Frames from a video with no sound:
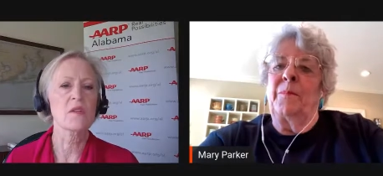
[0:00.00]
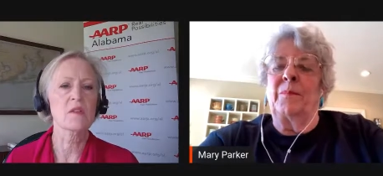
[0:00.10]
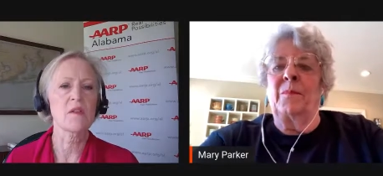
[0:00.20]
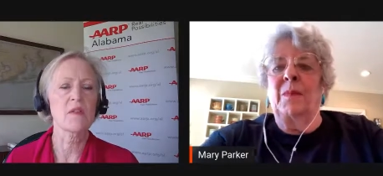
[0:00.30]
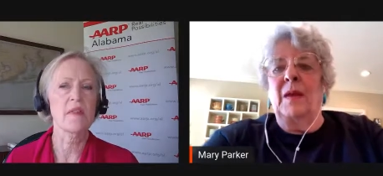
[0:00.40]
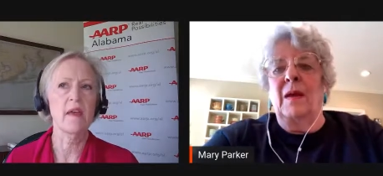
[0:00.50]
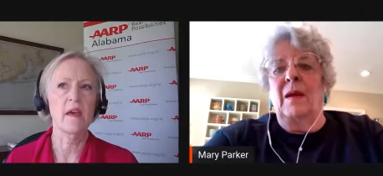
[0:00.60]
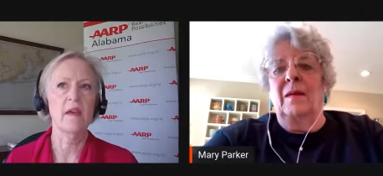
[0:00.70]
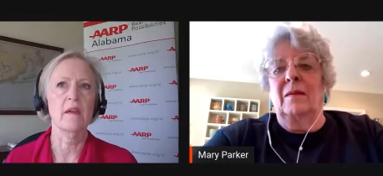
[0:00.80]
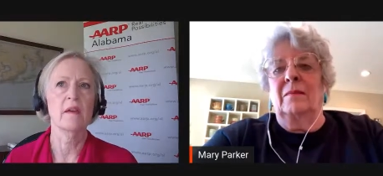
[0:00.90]
Speaker 1: it so that
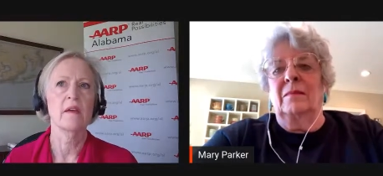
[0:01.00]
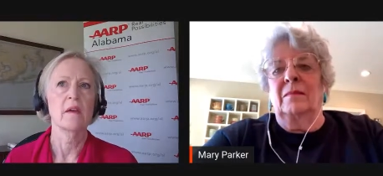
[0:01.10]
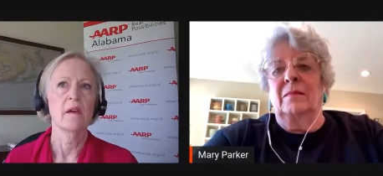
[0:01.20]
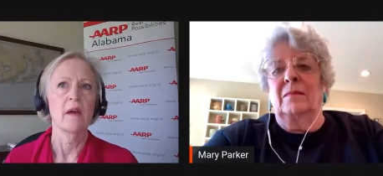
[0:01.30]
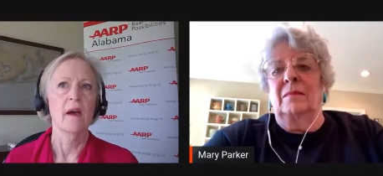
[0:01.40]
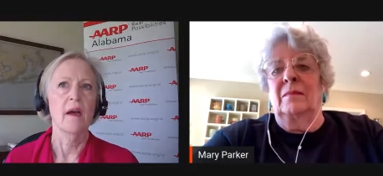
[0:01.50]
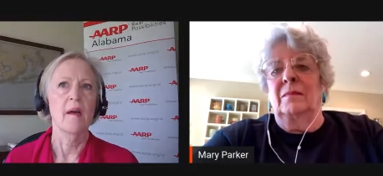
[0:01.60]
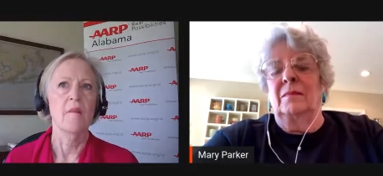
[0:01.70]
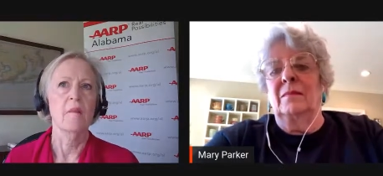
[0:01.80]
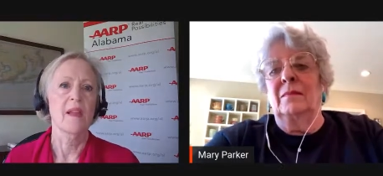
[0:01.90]
they
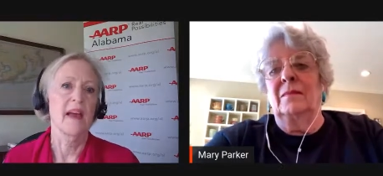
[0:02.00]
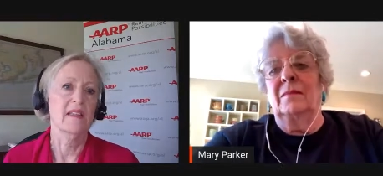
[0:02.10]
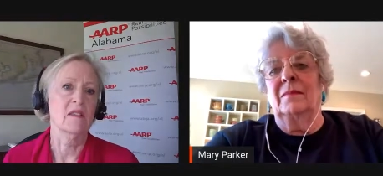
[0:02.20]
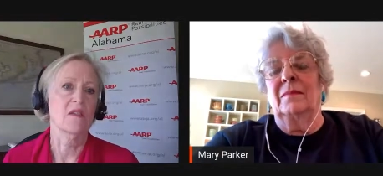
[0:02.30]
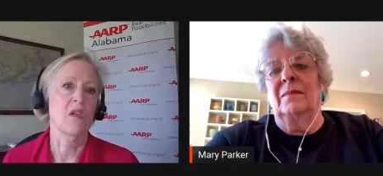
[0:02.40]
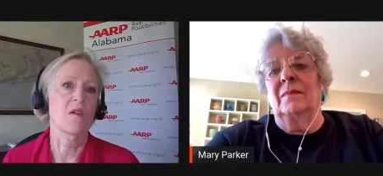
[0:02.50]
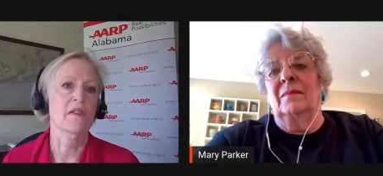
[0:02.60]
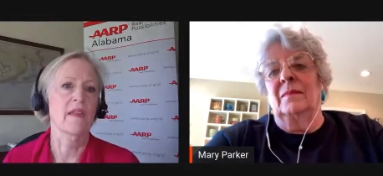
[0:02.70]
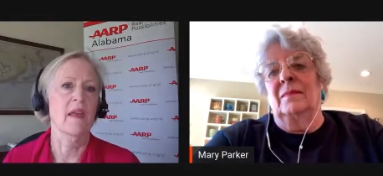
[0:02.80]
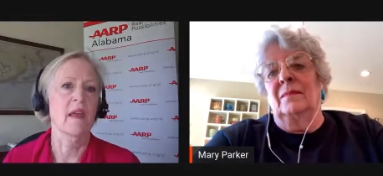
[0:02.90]
um, last as long as
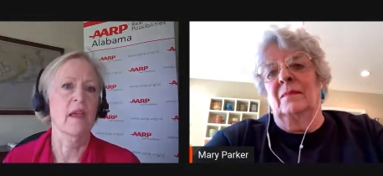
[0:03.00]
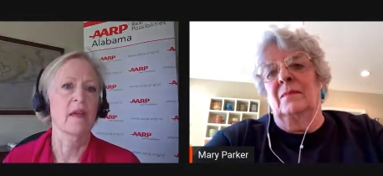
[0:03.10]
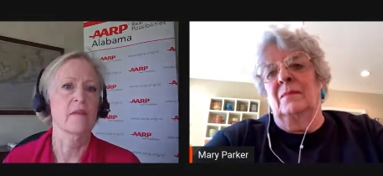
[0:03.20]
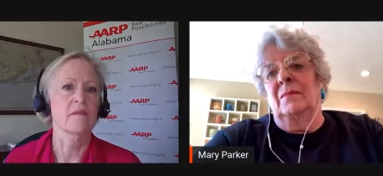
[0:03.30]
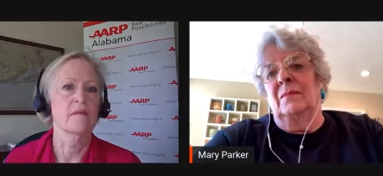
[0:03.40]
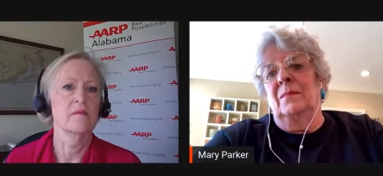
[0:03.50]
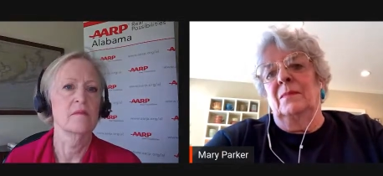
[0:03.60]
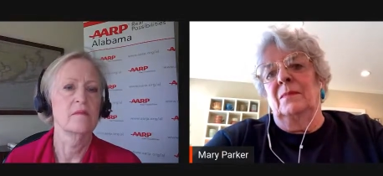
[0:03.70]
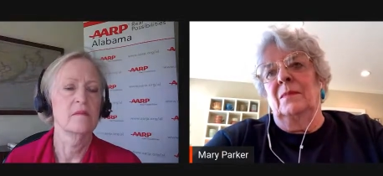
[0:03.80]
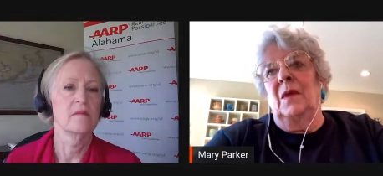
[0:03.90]
they can?
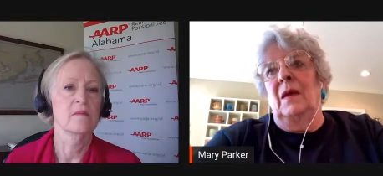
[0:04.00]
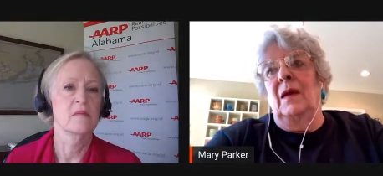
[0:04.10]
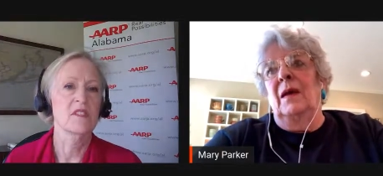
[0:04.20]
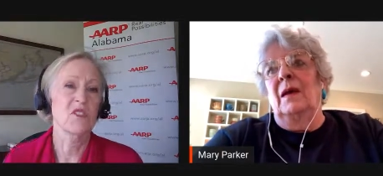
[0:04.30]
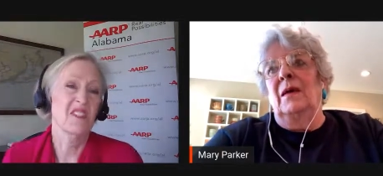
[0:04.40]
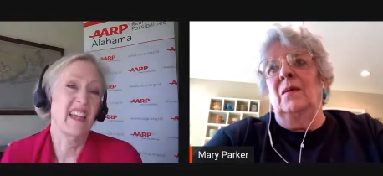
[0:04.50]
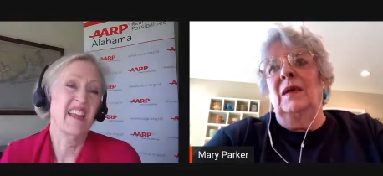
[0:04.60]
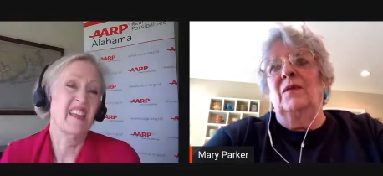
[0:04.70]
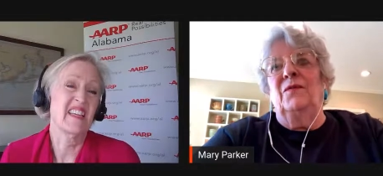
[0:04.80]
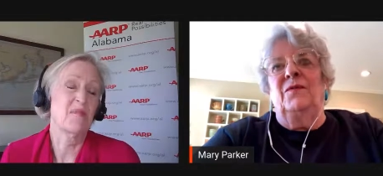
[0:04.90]
Is there well,
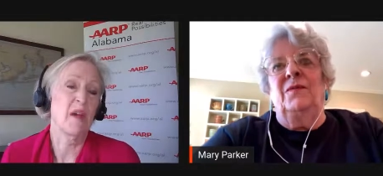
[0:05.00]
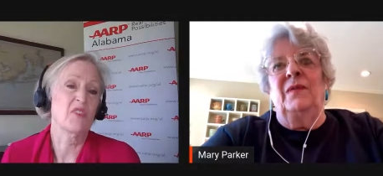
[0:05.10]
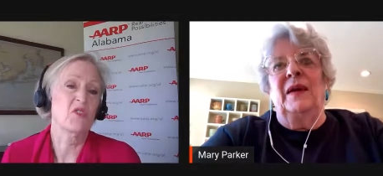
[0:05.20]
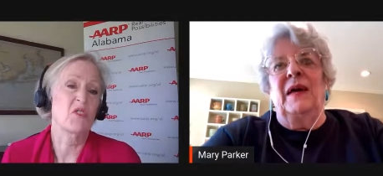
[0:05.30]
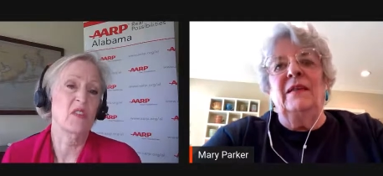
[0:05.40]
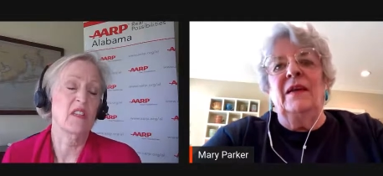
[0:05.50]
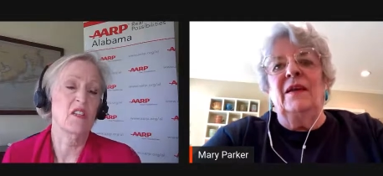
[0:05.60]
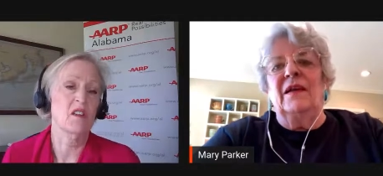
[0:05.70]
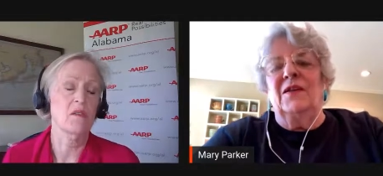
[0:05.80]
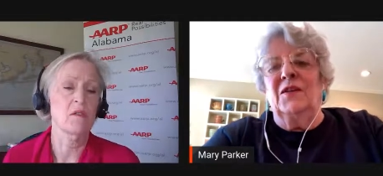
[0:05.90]
anything special? I think you
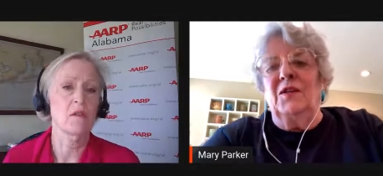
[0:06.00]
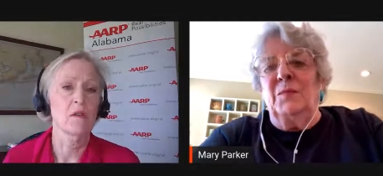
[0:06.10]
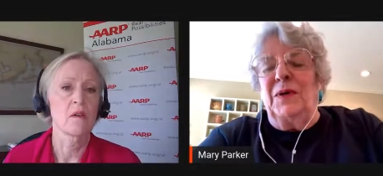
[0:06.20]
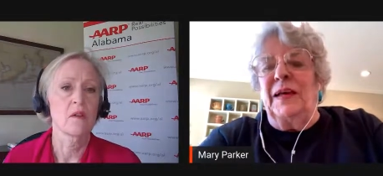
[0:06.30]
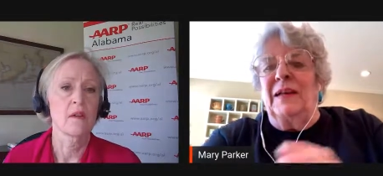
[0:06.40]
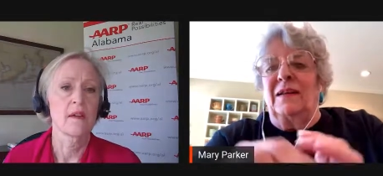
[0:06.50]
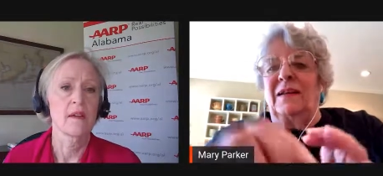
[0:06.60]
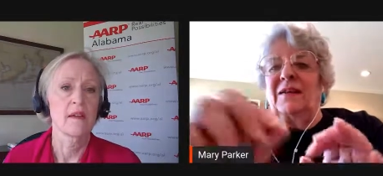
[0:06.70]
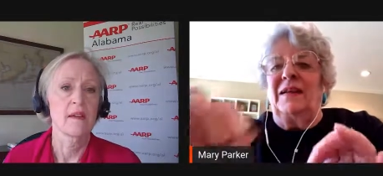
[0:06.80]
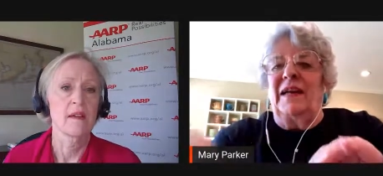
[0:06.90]
have
Speaker 2: to just put out a
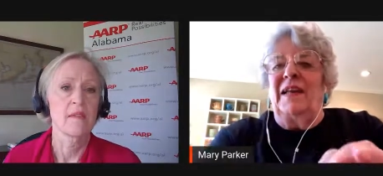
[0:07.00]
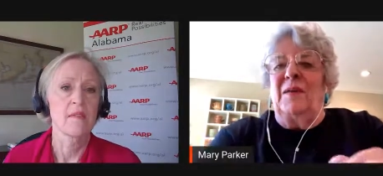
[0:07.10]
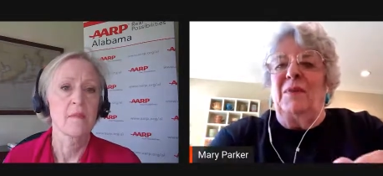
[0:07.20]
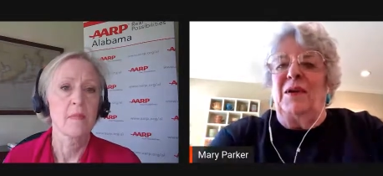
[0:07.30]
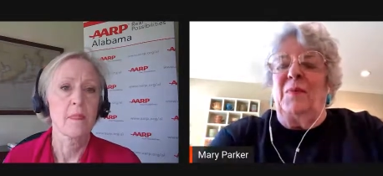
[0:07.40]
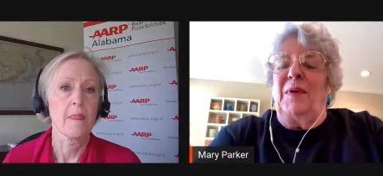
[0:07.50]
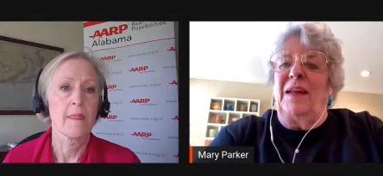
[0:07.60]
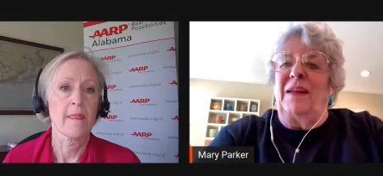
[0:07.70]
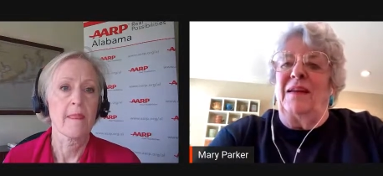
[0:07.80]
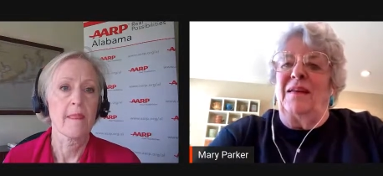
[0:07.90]
little tiny bit of paint
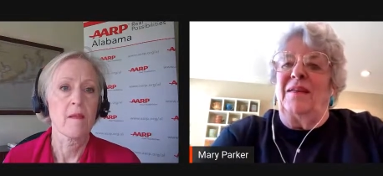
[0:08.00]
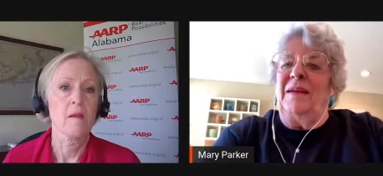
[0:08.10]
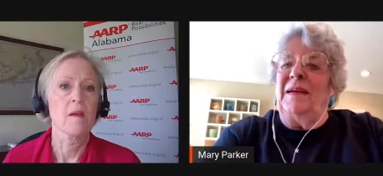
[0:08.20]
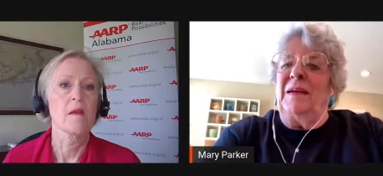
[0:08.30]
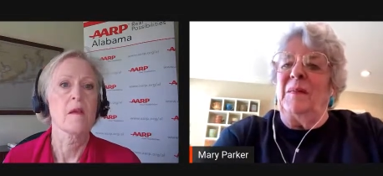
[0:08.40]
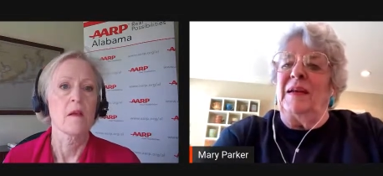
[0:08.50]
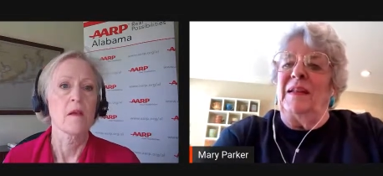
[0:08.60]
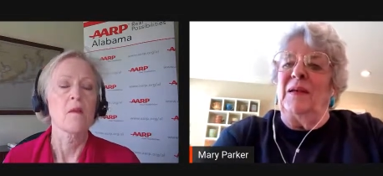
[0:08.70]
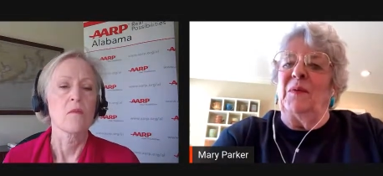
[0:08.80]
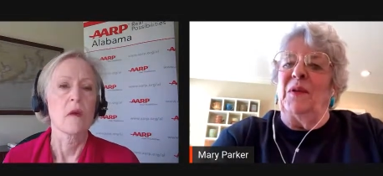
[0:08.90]
at a time, and
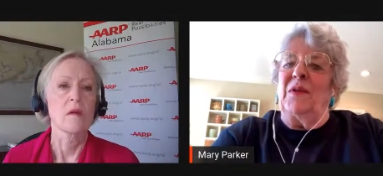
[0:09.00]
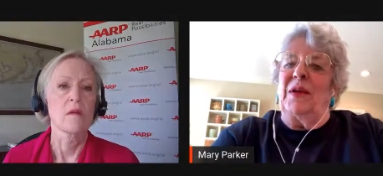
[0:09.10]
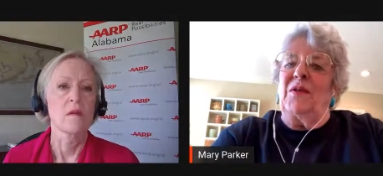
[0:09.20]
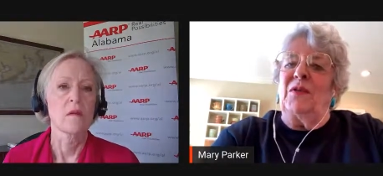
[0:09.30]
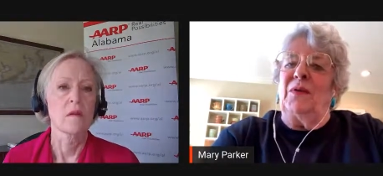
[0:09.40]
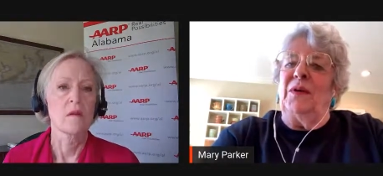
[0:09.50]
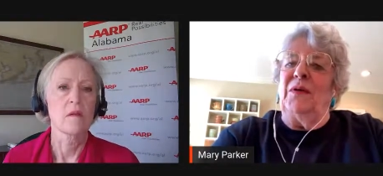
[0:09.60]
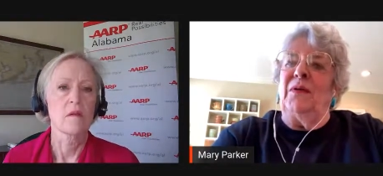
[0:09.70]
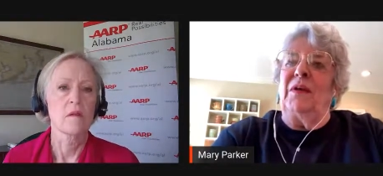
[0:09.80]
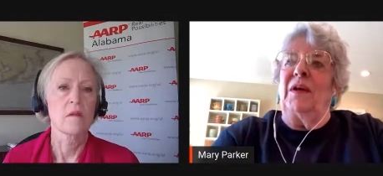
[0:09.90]
then when you get through,
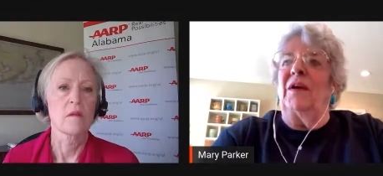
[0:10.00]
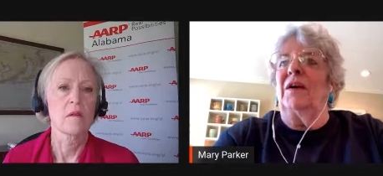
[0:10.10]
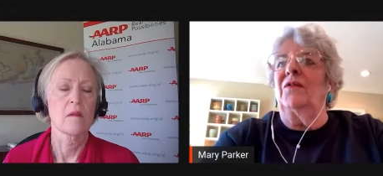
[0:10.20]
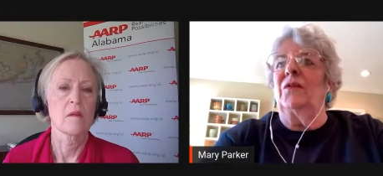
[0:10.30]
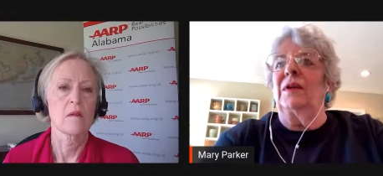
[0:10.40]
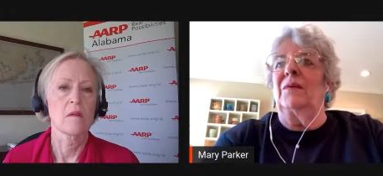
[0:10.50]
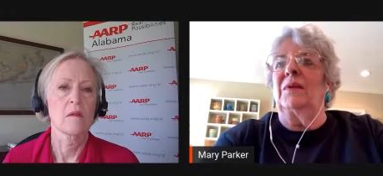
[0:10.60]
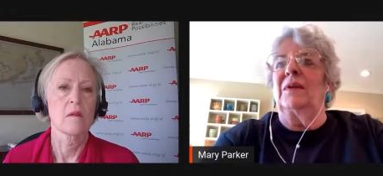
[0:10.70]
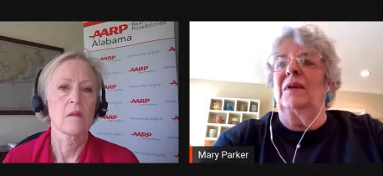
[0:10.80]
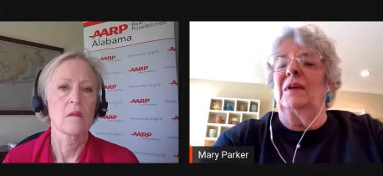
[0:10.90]
you can cover it with
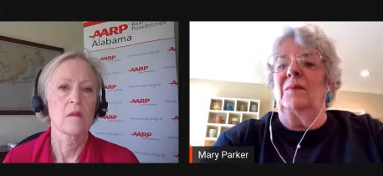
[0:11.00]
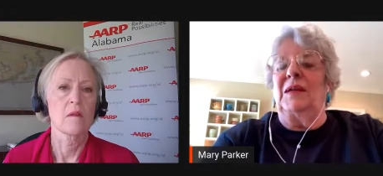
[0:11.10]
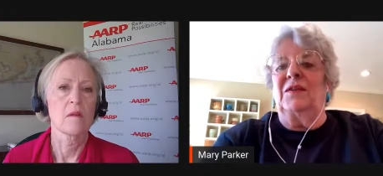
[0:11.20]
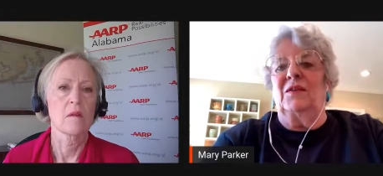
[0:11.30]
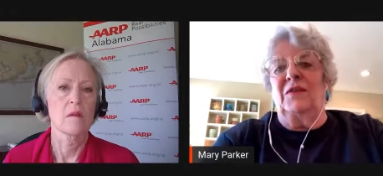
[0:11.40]
a piece of